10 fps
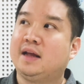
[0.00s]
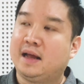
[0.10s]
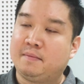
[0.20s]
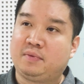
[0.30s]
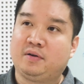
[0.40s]

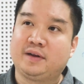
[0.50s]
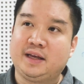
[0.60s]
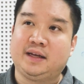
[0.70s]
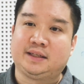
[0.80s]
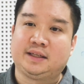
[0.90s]

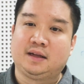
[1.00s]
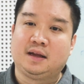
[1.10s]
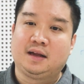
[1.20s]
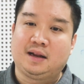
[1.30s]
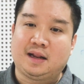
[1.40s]
employees
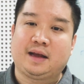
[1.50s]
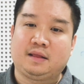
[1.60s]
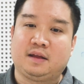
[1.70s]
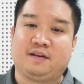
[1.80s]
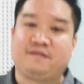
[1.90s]

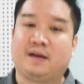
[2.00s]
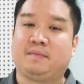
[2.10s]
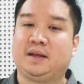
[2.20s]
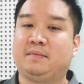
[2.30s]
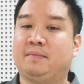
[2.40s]
like their
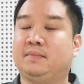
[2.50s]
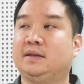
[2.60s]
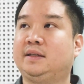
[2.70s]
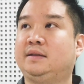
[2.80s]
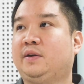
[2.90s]
family
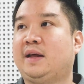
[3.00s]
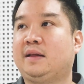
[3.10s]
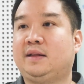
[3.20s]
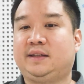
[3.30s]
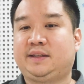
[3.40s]
members. So
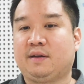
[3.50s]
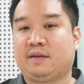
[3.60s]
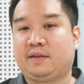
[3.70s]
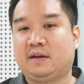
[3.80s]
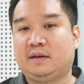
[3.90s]
that this is the
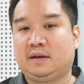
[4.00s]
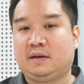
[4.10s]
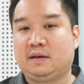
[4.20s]
third